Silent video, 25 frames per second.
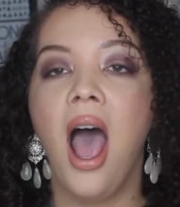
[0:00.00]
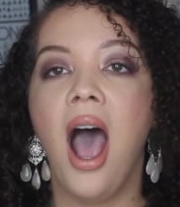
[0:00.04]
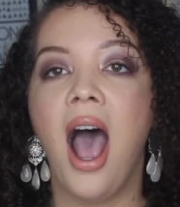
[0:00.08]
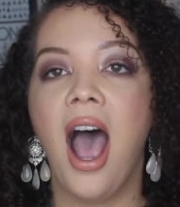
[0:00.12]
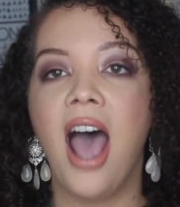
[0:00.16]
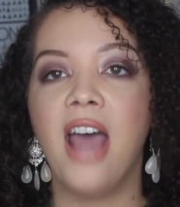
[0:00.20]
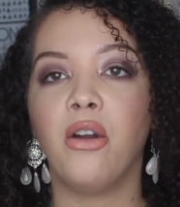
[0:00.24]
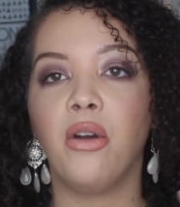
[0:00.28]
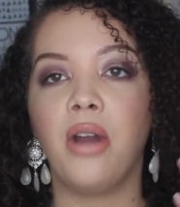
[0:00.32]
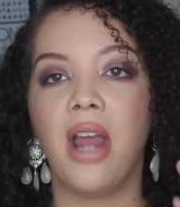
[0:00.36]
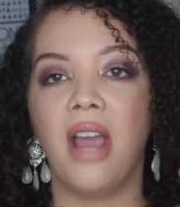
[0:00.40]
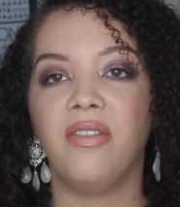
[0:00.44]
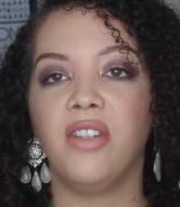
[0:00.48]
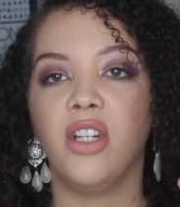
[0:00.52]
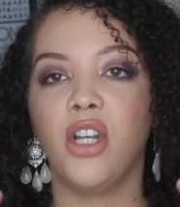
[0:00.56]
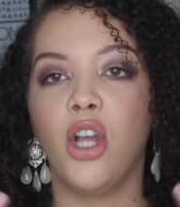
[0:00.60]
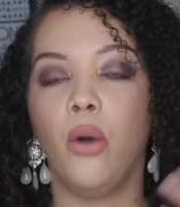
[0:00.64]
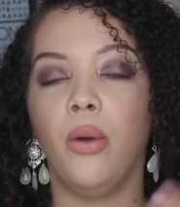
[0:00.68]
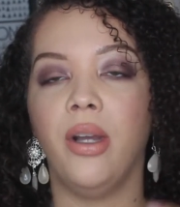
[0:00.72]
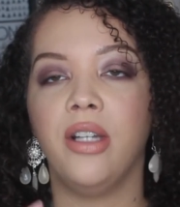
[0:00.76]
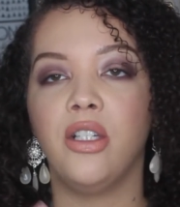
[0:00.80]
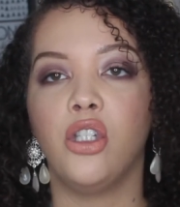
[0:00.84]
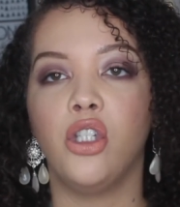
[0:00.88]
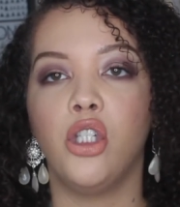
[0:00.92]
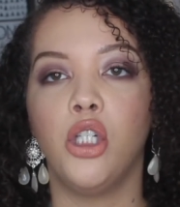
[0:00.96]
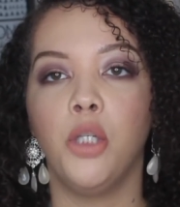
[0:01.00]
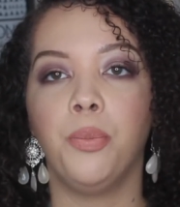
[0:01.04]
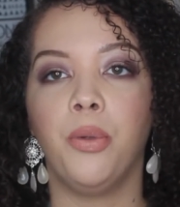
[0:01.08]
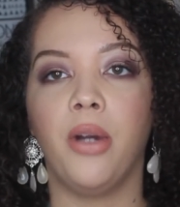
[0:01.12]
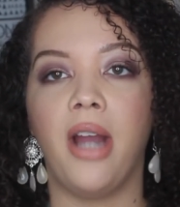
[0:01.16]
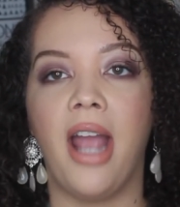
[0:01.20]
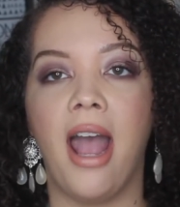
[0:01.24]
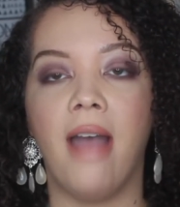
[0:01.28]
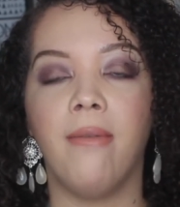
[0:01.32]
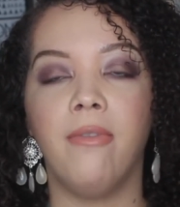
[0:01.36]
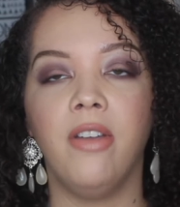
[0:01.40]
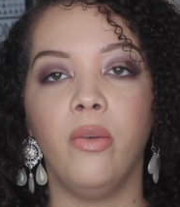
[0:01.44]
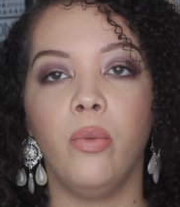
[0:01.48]
I don't have to go in super
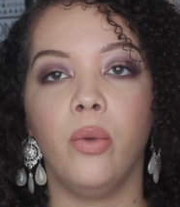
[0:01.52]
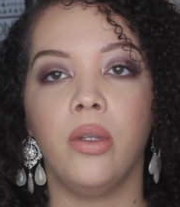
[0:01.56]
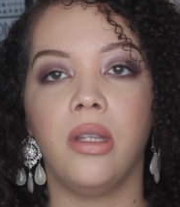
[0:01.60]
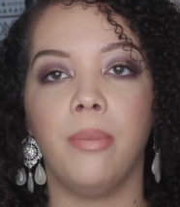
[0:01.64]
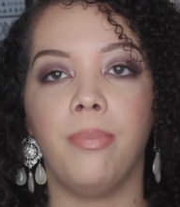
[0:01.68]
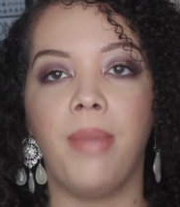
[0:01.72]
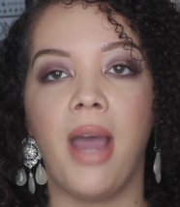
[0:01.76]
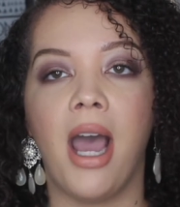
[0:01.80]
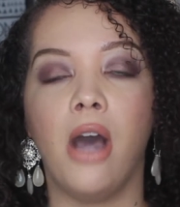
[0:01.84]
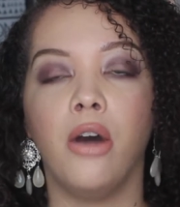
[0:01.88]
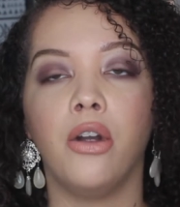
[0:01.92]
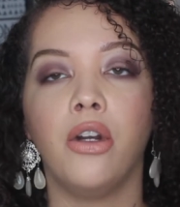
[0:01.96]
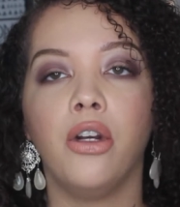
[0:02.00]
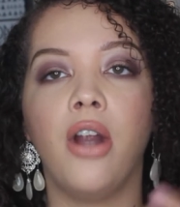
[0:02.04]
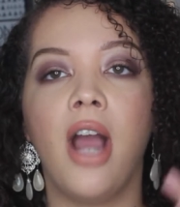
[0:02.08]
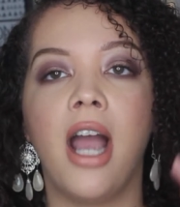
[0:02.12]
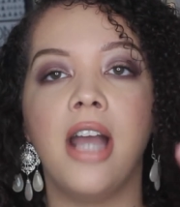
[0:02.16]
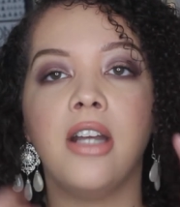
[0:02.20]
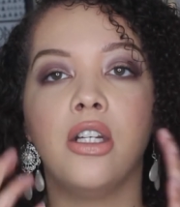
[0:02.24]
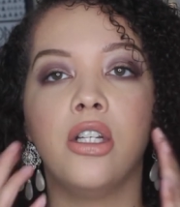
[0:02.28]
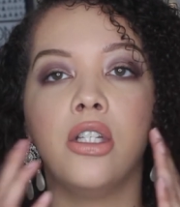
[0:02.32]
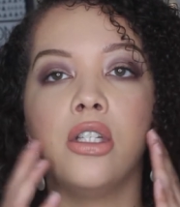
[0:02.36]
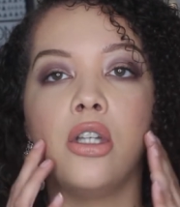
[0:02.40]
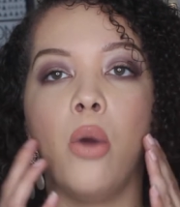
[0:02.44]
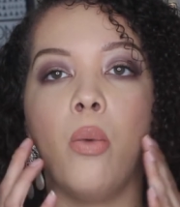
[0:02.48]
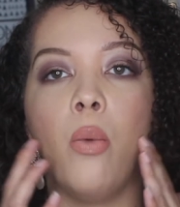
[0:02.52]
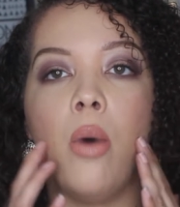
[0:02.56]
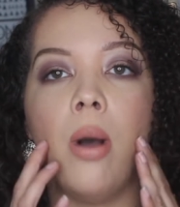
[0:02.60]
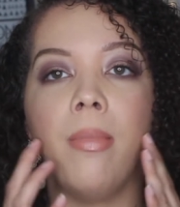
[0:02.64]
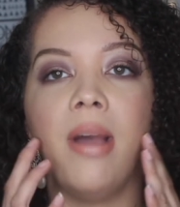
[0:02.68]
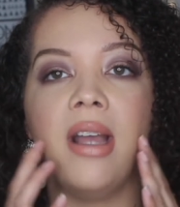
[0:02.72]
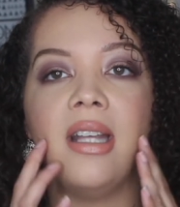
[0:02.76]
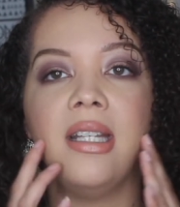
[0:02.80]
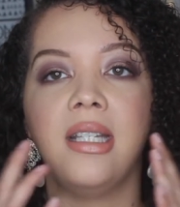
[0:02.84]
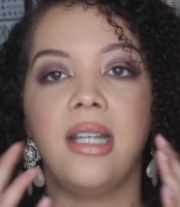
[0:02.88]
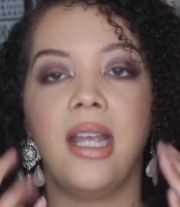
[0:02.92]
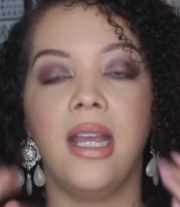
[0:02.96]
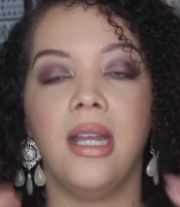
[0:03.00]
heavy with the powder. I just don't want
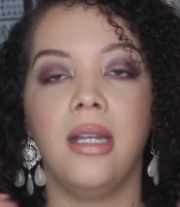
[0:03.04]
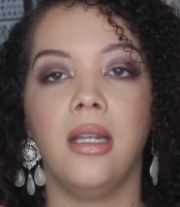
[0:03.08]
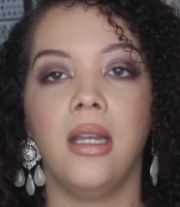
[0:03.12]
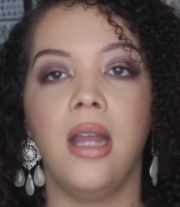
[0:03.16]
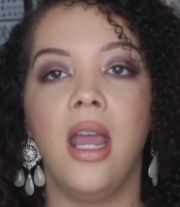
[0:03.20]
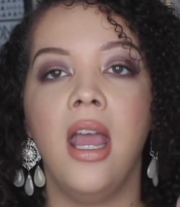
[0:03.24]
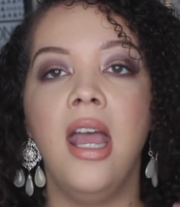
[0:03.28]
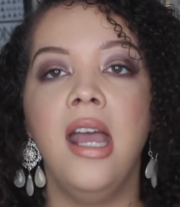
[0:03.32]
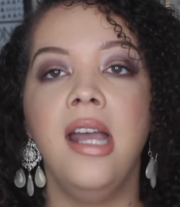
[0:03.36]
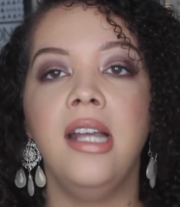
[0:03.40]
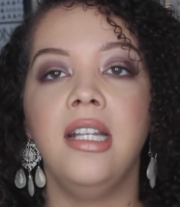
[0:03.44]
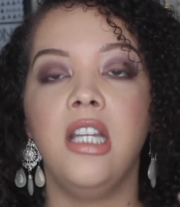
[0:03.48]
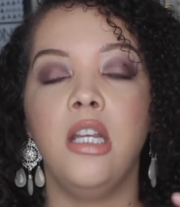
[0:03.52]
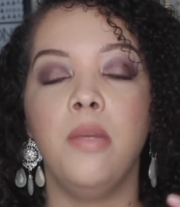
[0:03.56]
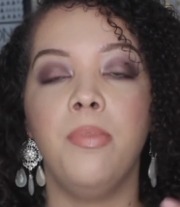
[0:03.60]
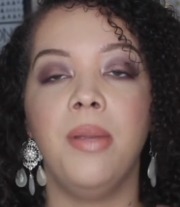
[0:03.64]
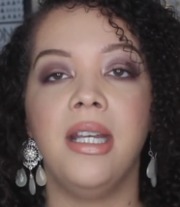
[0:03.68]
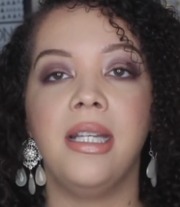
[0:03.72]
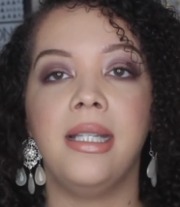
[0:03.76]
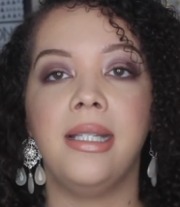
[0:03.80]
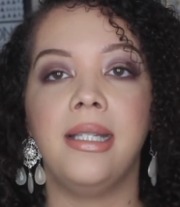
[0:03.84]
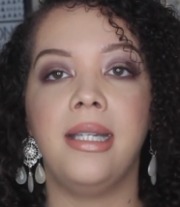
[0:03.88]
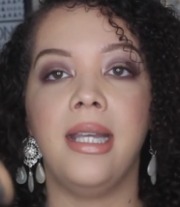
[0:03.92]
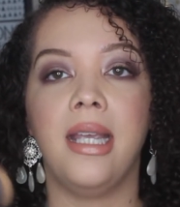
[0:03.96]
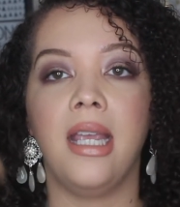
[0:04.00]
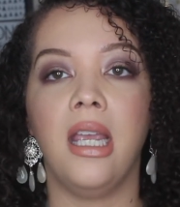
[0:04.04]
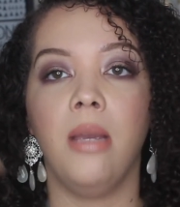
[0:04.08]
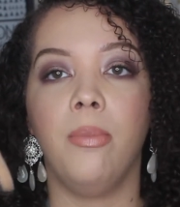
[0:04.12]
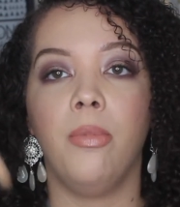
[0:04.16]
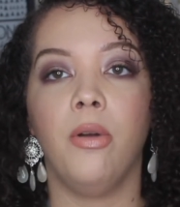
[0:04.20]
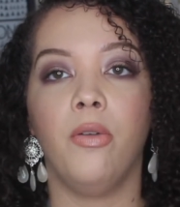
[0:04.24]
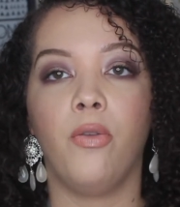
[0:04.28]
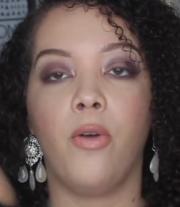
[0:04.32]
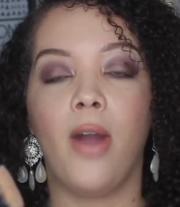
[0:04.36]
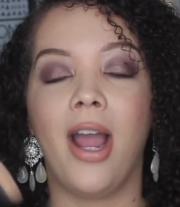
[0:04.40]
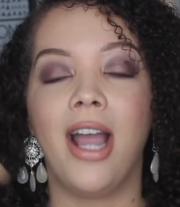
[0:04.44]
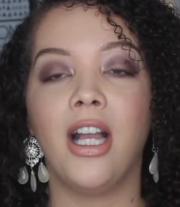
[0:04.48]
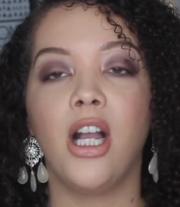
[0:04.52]
my skin to be sticky
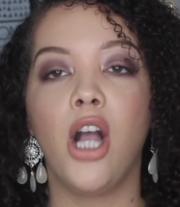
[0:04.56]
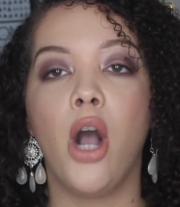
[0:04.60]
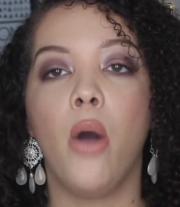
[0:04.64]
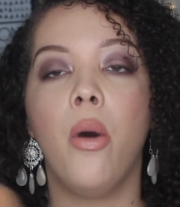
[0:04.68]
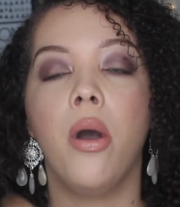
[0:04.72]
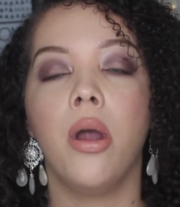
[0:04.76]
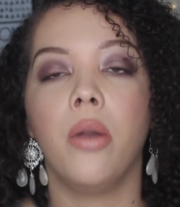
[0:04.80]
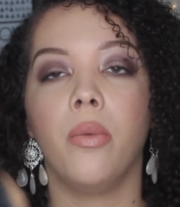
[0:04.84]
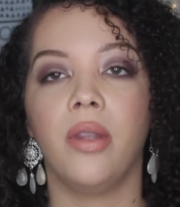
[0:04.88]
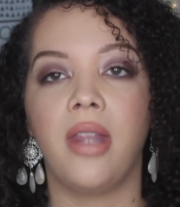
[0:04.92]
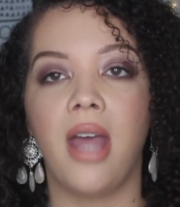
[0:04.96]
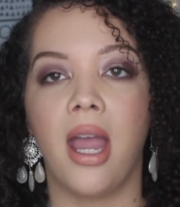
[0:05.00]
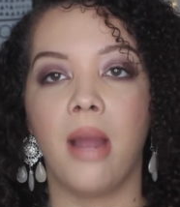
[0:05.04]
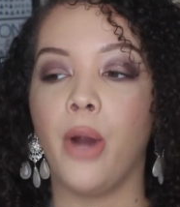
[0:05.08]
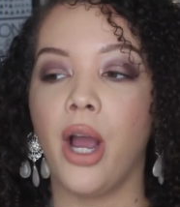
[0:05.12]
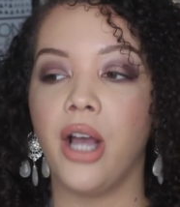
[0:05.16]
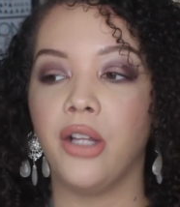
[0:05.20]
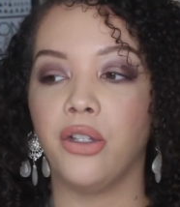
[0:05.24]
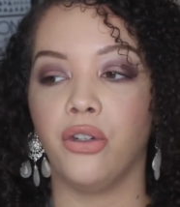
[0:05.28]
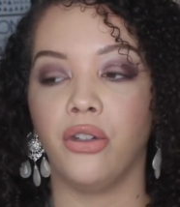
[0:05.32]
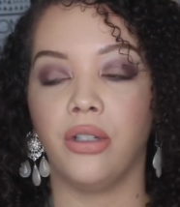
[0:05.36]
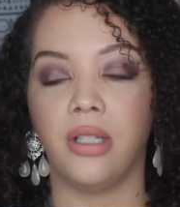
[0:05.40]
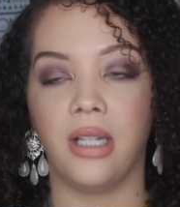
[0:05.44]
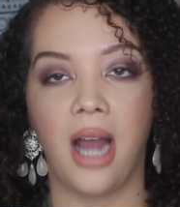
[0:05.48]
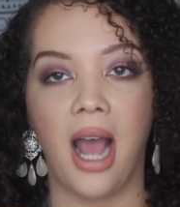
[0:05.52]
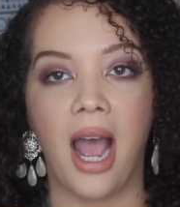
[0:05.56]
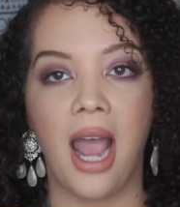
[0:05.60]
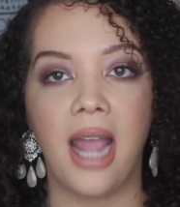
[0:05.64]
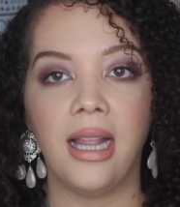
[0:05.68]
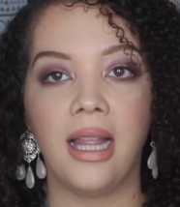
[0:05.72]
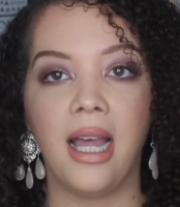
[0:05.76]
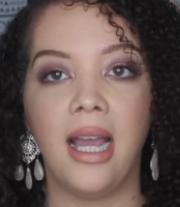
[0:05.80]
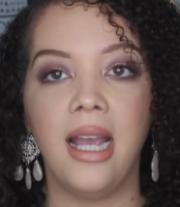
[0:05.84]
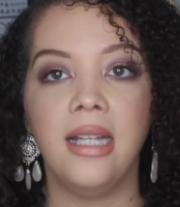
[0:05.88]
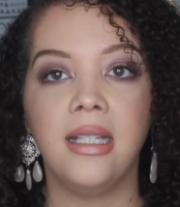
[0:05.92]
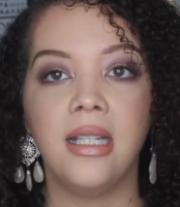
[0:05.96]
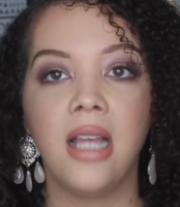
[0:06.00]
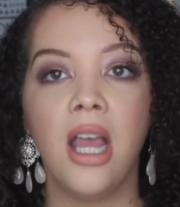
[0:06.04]
before I go on with like bronzers and
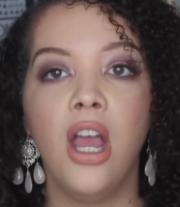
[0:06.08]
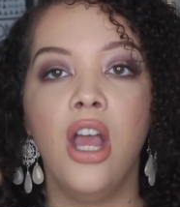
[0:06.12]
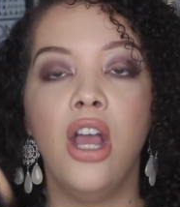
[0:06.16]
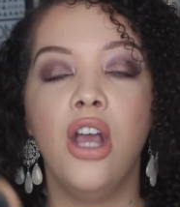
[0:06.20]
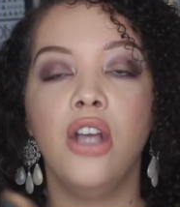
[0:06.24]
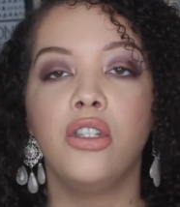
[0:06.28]
highlights.